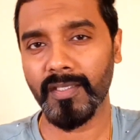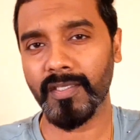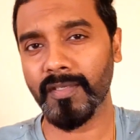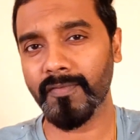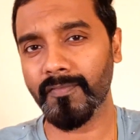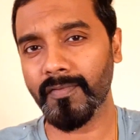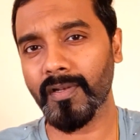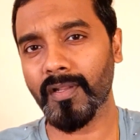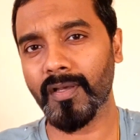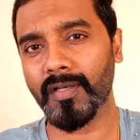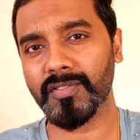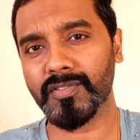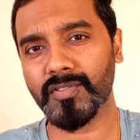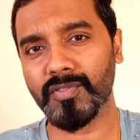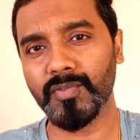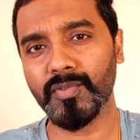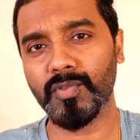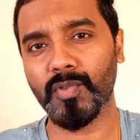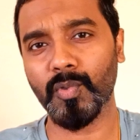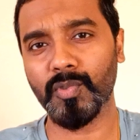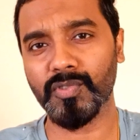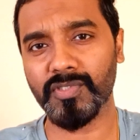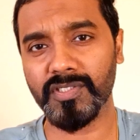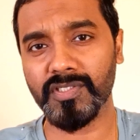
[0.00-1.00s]
he will ask you
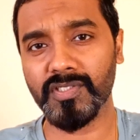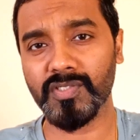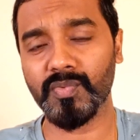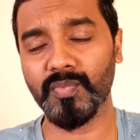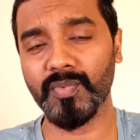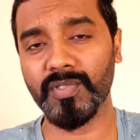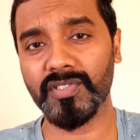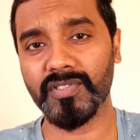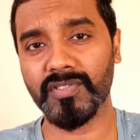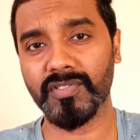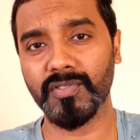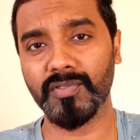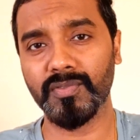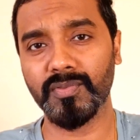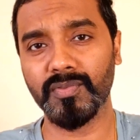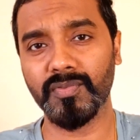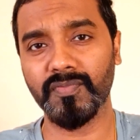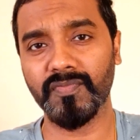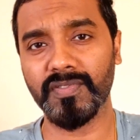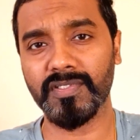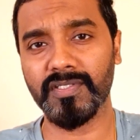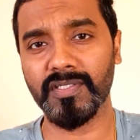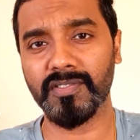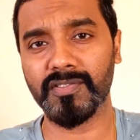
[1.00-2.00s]
questions which you
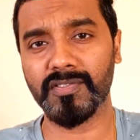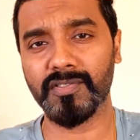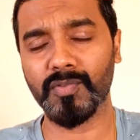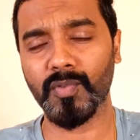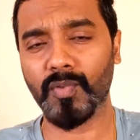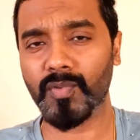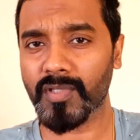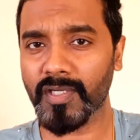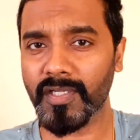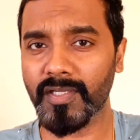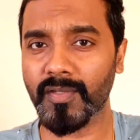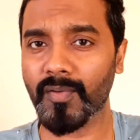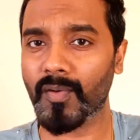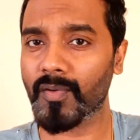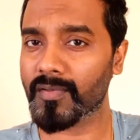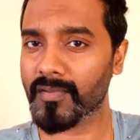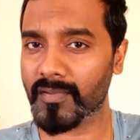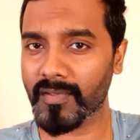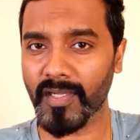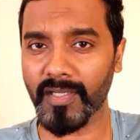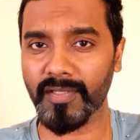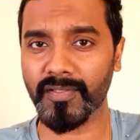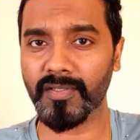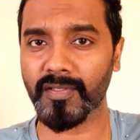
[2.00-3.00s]
which is totally not
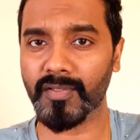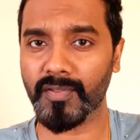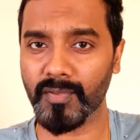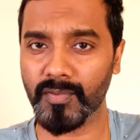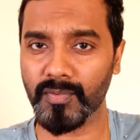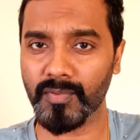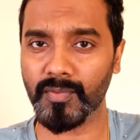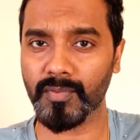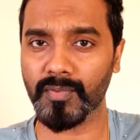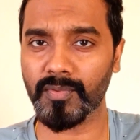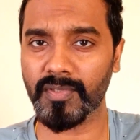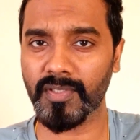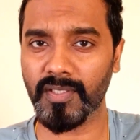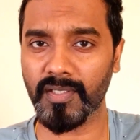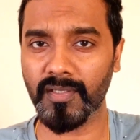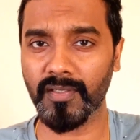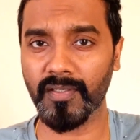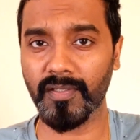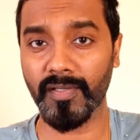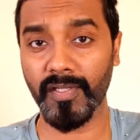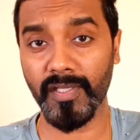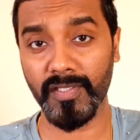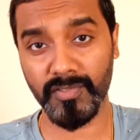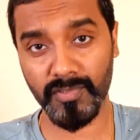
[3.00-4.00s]
related to the
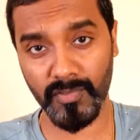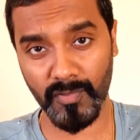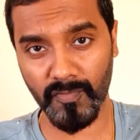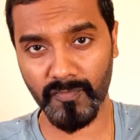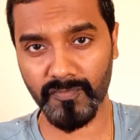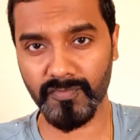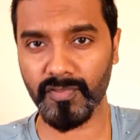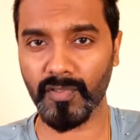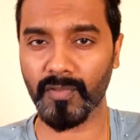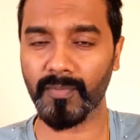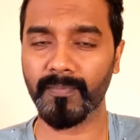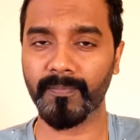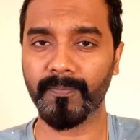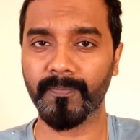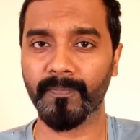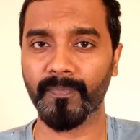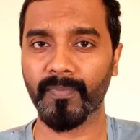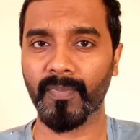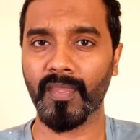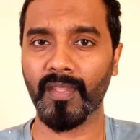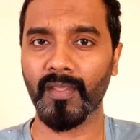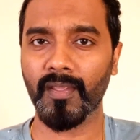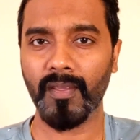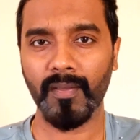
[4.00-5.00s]
nature of job
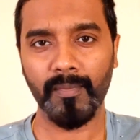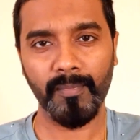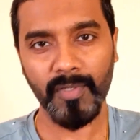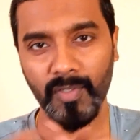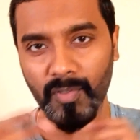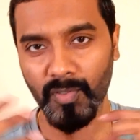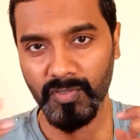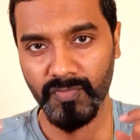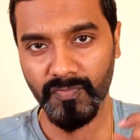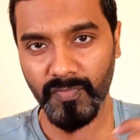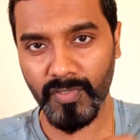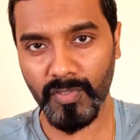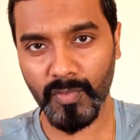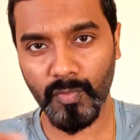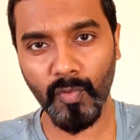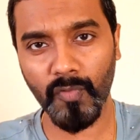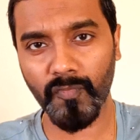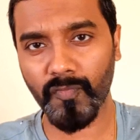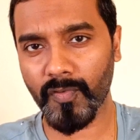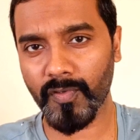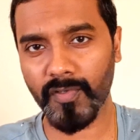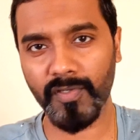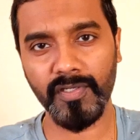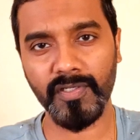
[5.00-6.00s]
because when you go
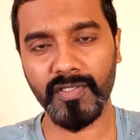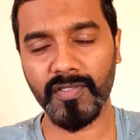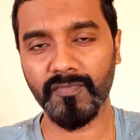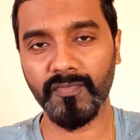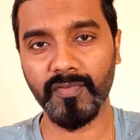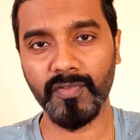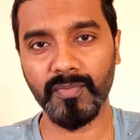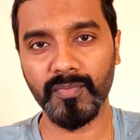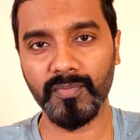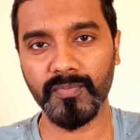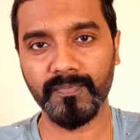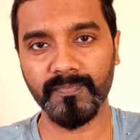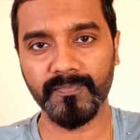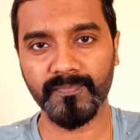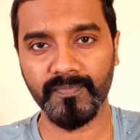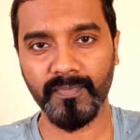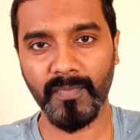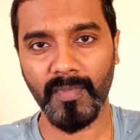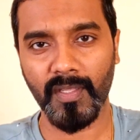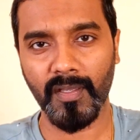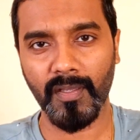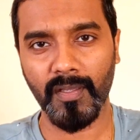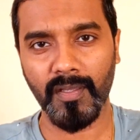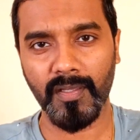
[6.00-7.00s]
for an interview
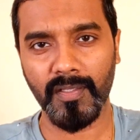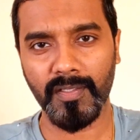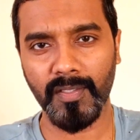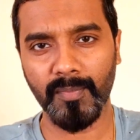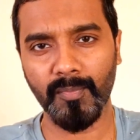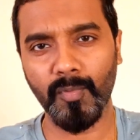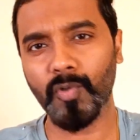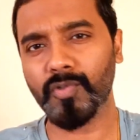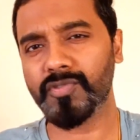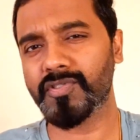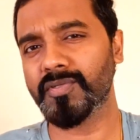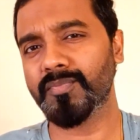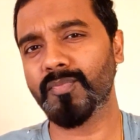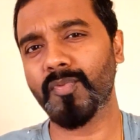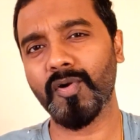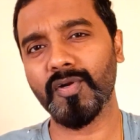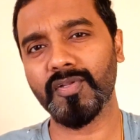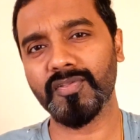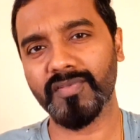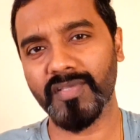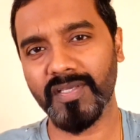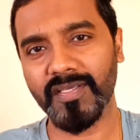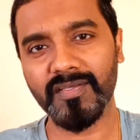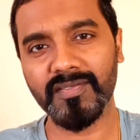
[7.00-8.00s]
the most
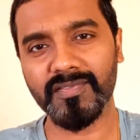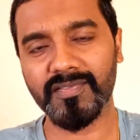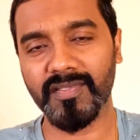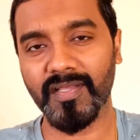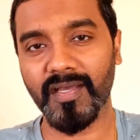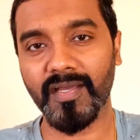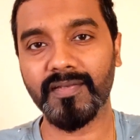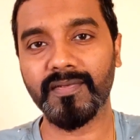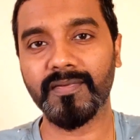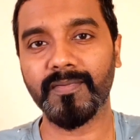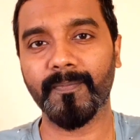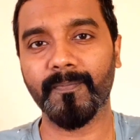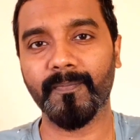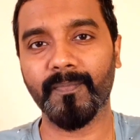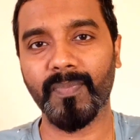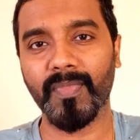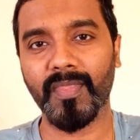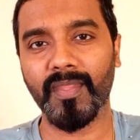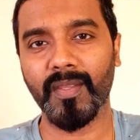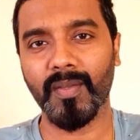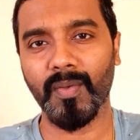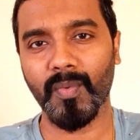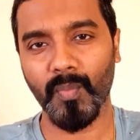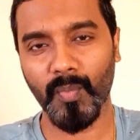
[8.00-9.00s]
important thing is that
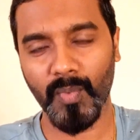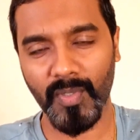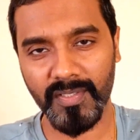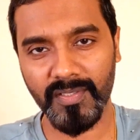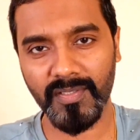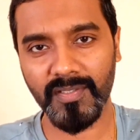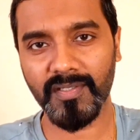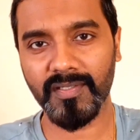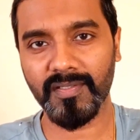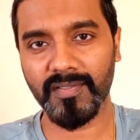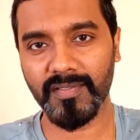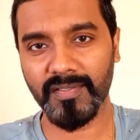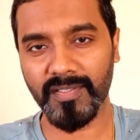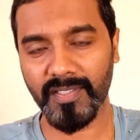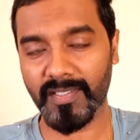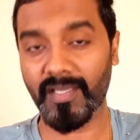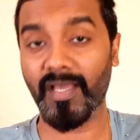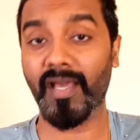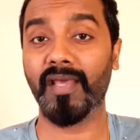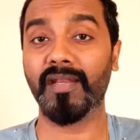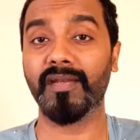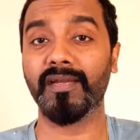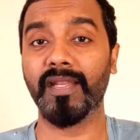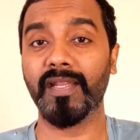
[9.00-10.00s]
whether the
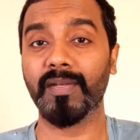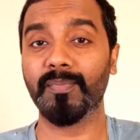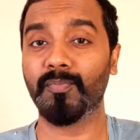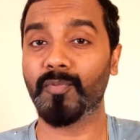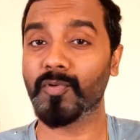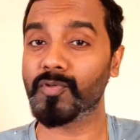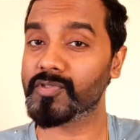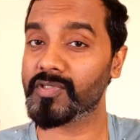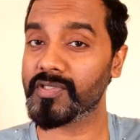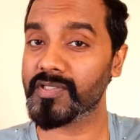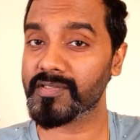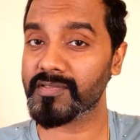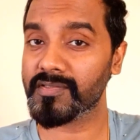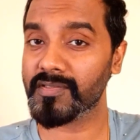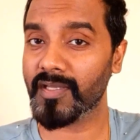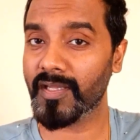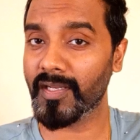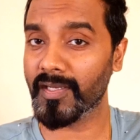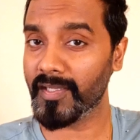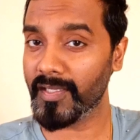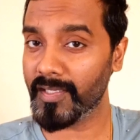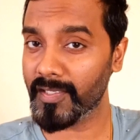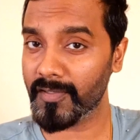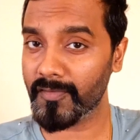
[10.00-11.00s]
candidate possesses
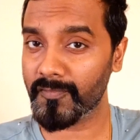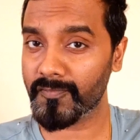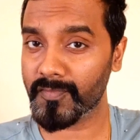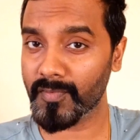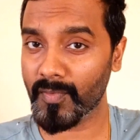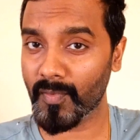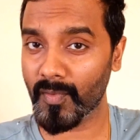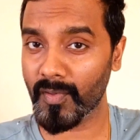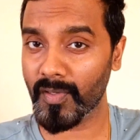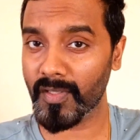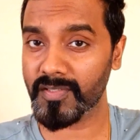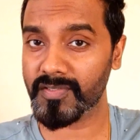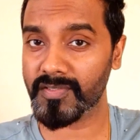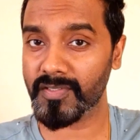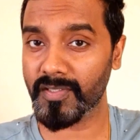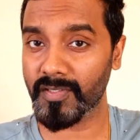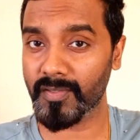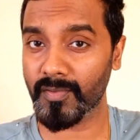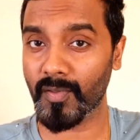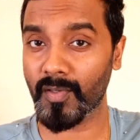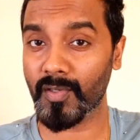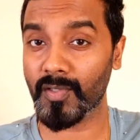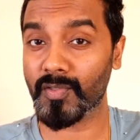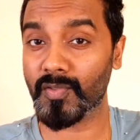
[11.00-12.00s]
an enough knowledge
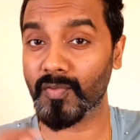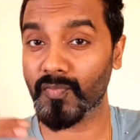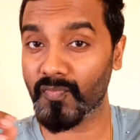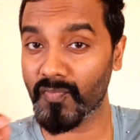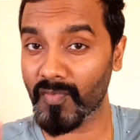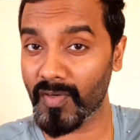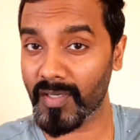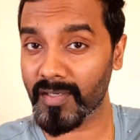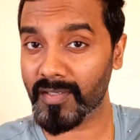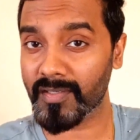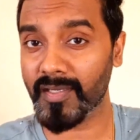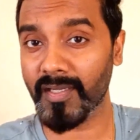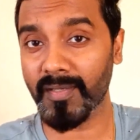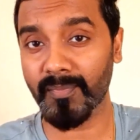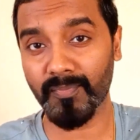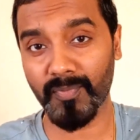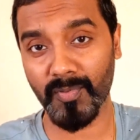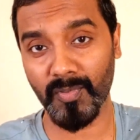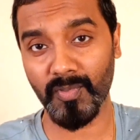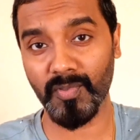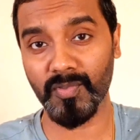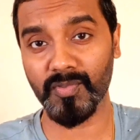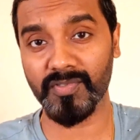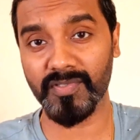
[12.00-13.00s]
in order to work and
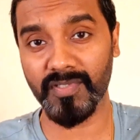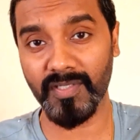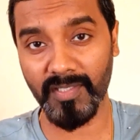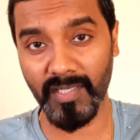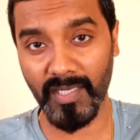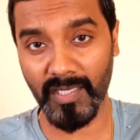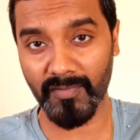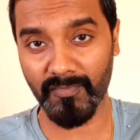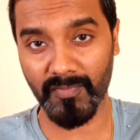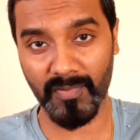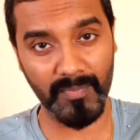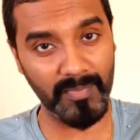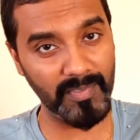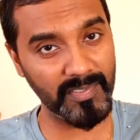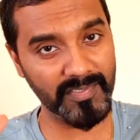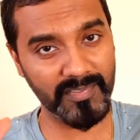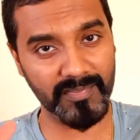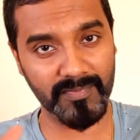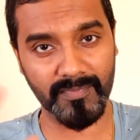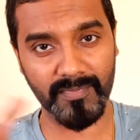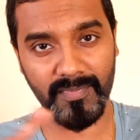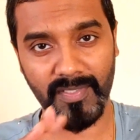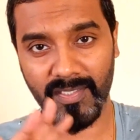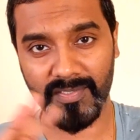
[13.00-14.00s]
produce the deliverables
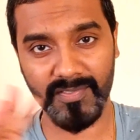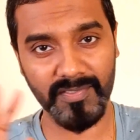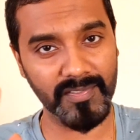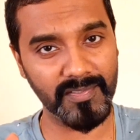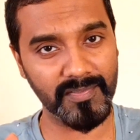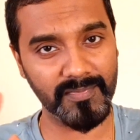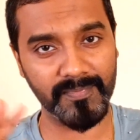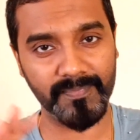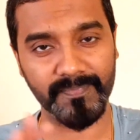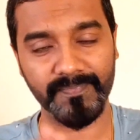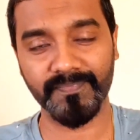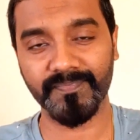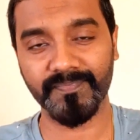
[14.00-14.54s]
that's it